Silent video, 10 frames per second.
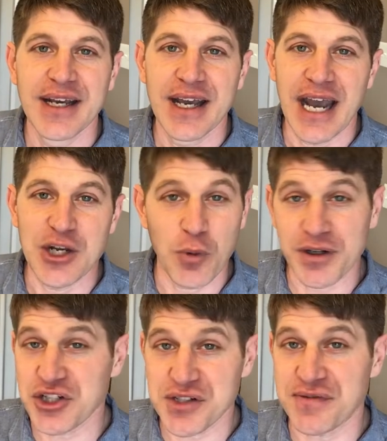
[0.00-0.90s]
and you want to
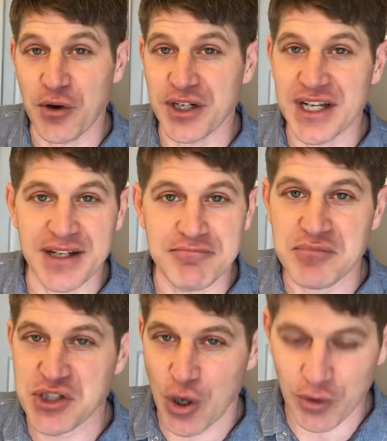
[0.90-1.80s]
just phone it in,
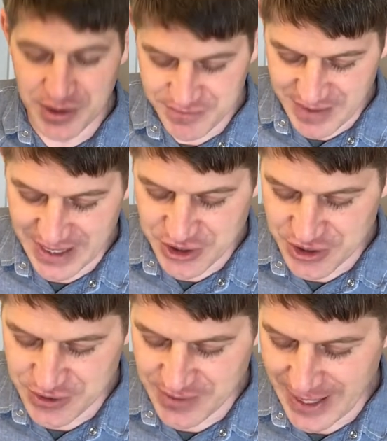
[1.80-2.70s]
totally fine, you can
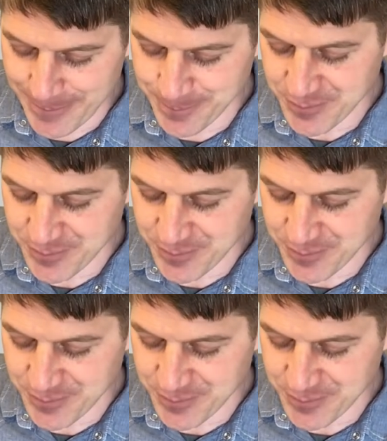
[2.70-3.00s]
do that.